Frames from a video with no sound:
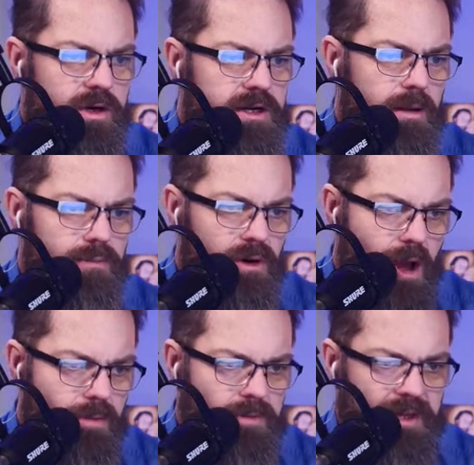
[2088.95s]
who would
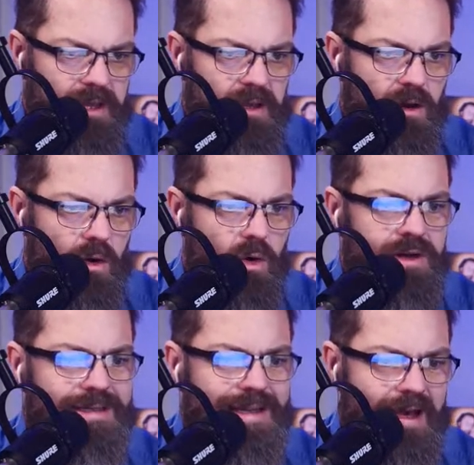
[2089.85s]
probably
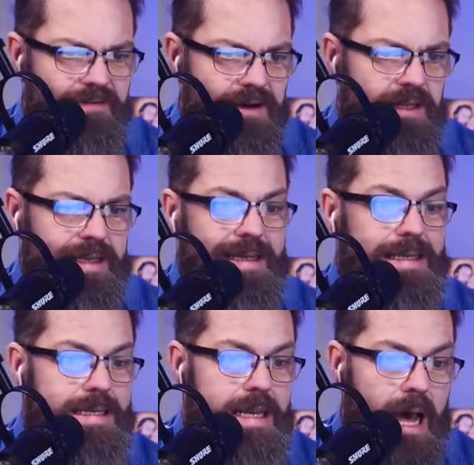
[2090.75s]
or
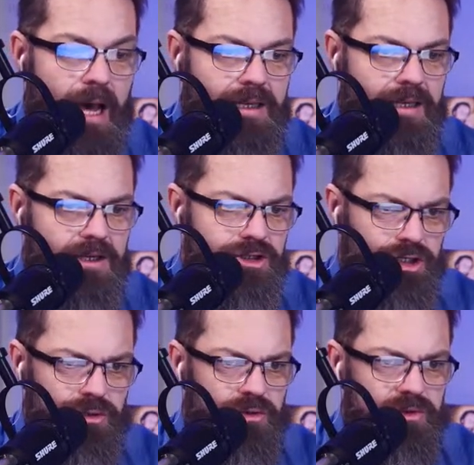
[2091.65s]
definitely not
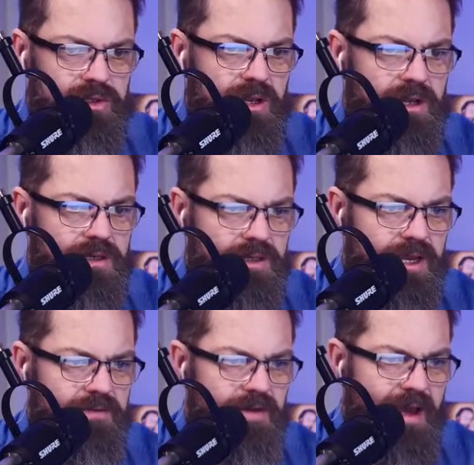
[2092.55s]
choose
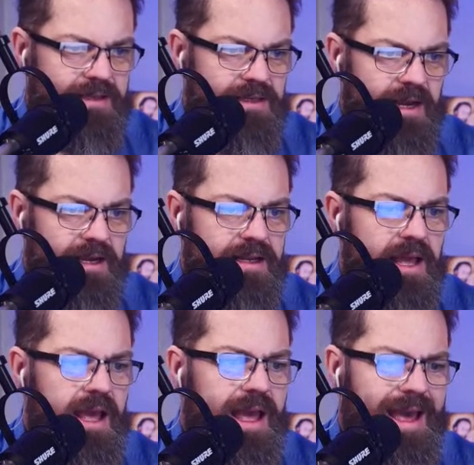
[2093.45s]
to get
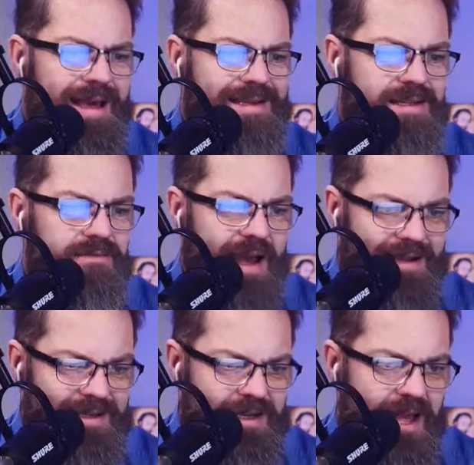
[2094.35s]
vaccinated as
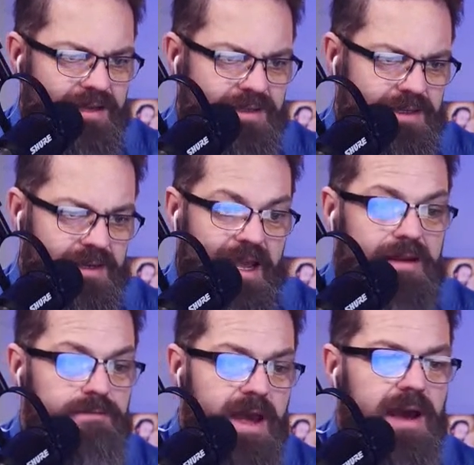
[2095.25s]
vaccine hesitant.
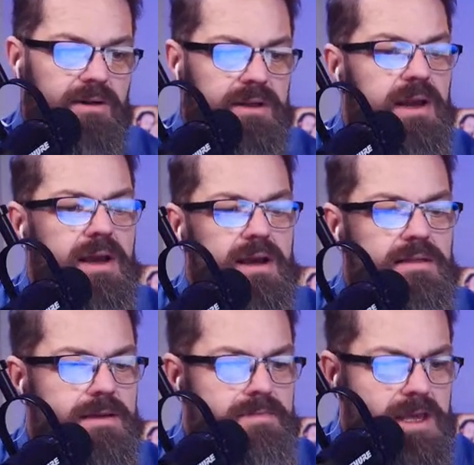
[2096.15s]
It found
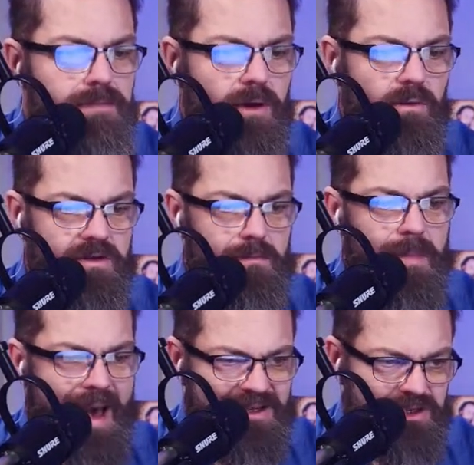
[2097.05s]
that people
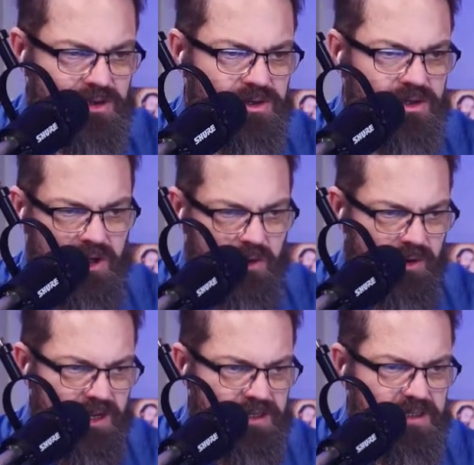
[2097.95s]
with master's
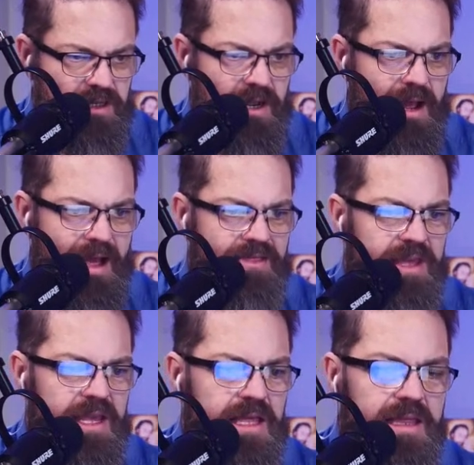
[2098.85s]
degrees
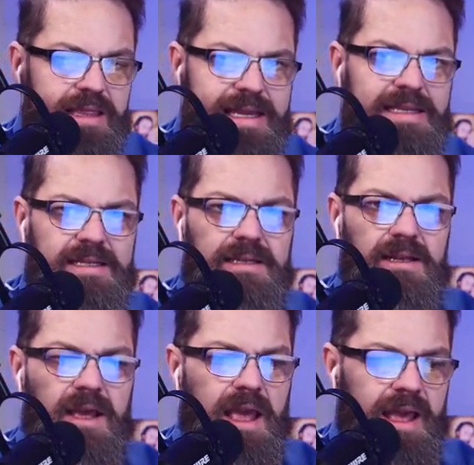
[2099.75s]
had the
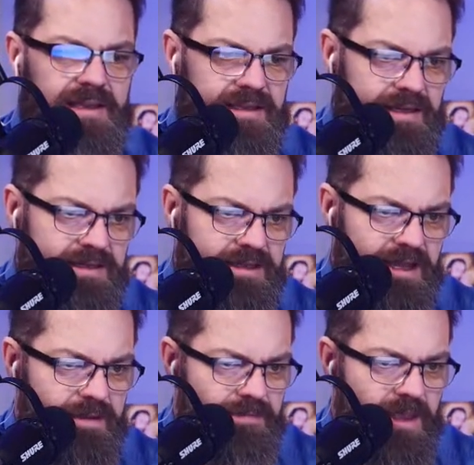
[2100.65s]
least
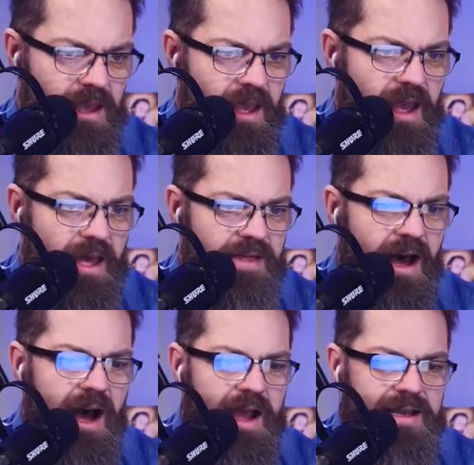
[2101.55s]
hesitancy,
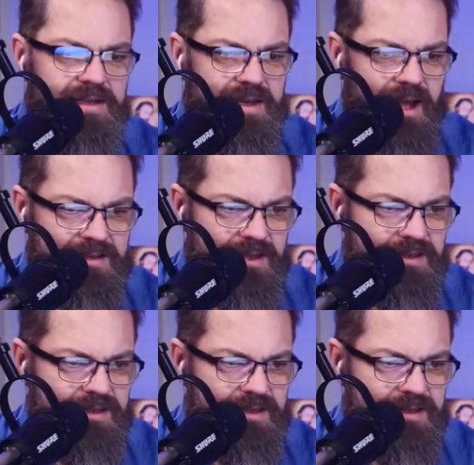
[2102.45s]
and the highest